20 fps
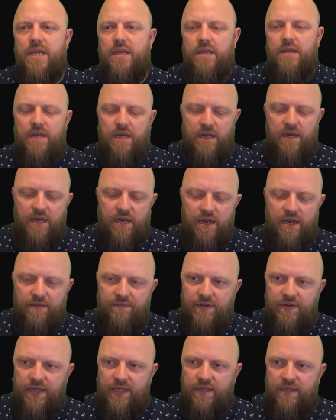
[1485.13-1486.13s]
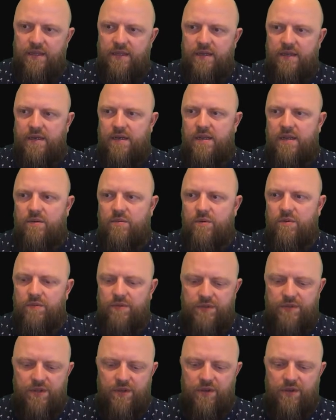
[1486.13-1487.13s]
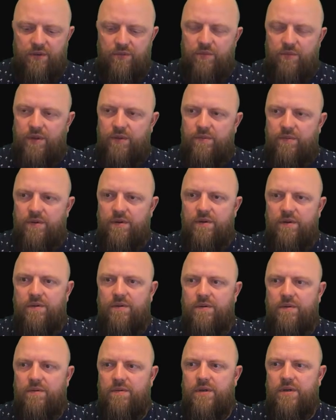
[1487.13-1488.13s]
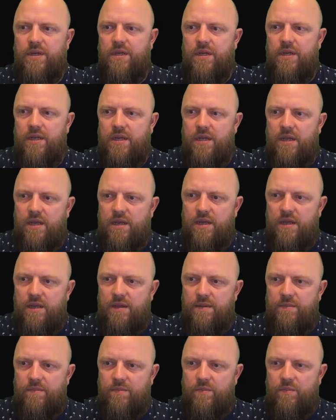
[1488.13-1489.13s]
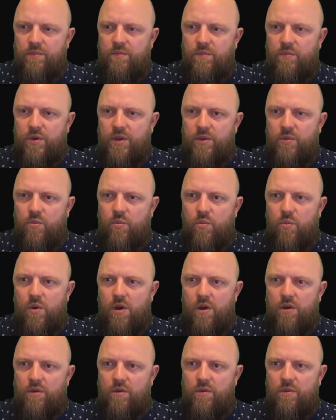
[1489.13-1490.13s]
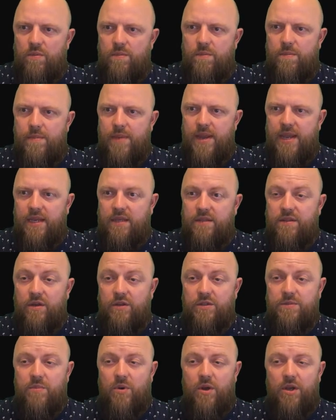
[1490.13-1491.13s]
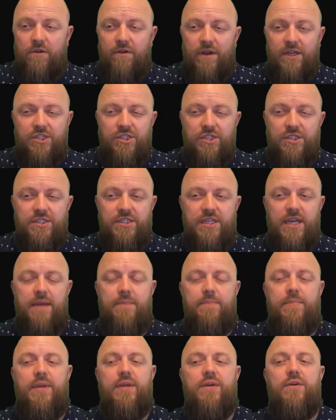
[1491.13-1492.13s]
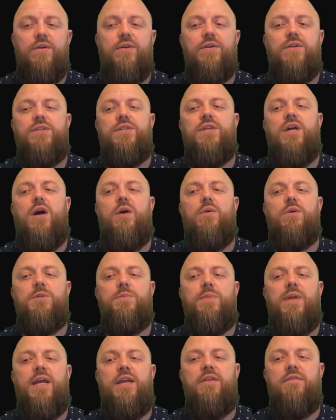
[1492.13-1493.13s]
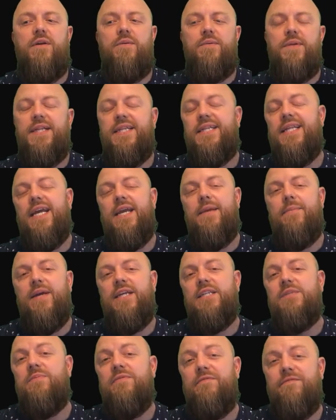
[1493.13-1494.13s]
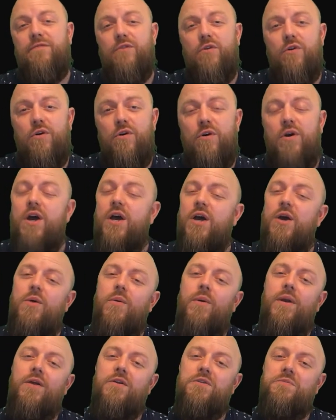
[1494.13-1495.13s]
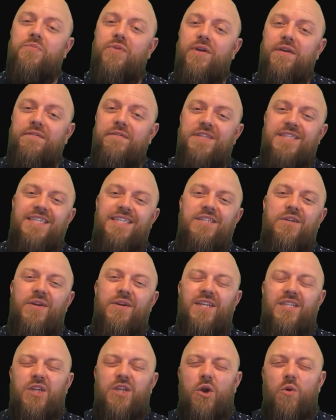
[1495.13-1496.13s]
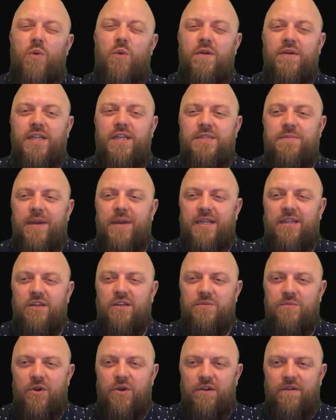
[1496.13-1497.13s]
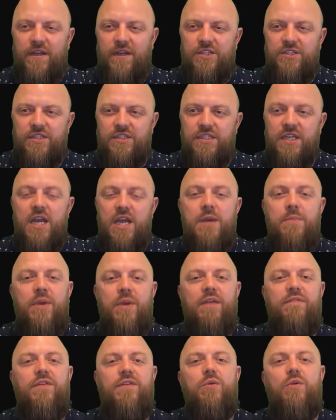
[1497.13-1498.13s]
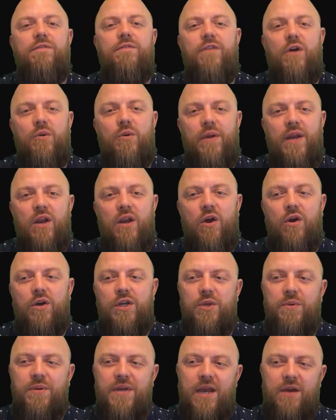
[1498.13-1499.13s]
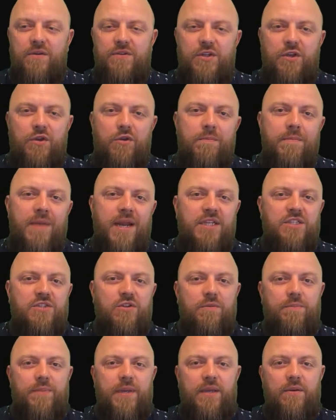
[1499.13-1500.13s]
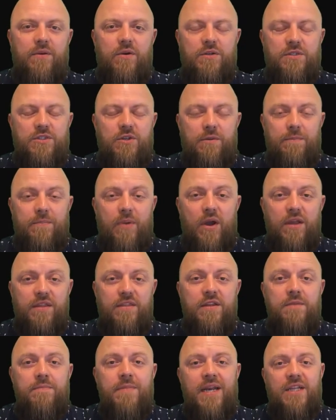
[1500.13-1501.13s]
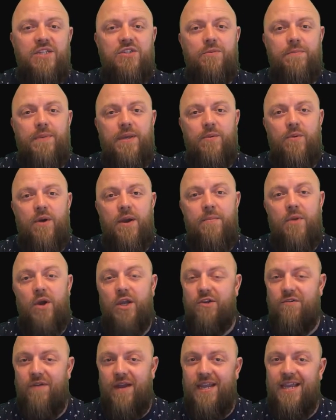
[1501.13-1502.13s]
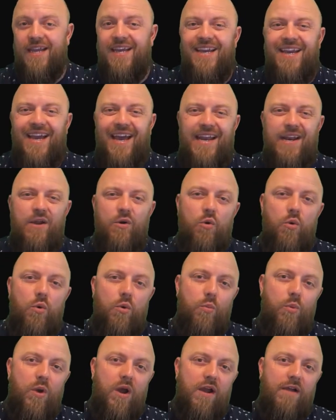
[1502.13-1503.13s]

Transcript: Lovely. And now what we'll do, we will we won't make those migrations yet because I was playing around with the database before when I was previously doing it, so I won't need to make those migrations. But if you were following along, you will now do Python manage.py migrate, and it will all work